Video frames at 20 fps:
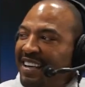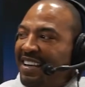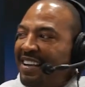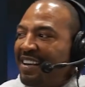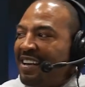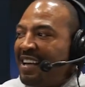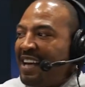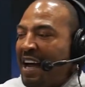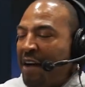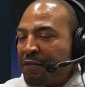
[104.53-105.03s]

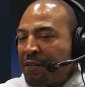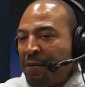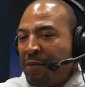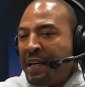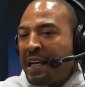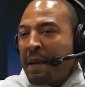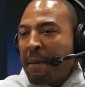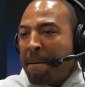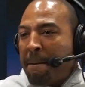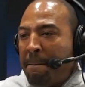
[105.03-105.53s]
after winning
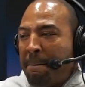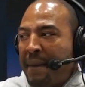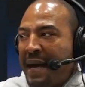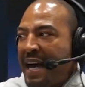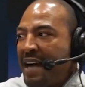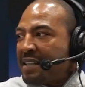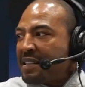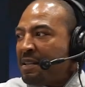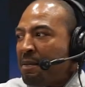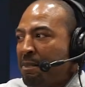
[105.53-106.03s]

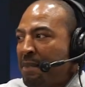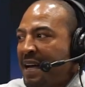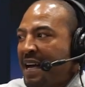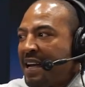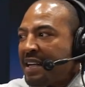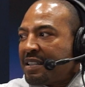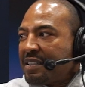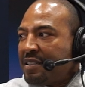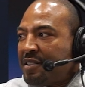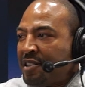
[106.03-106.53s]
back-to-back
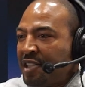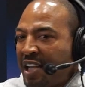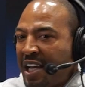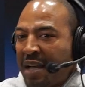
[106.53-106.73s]
championships.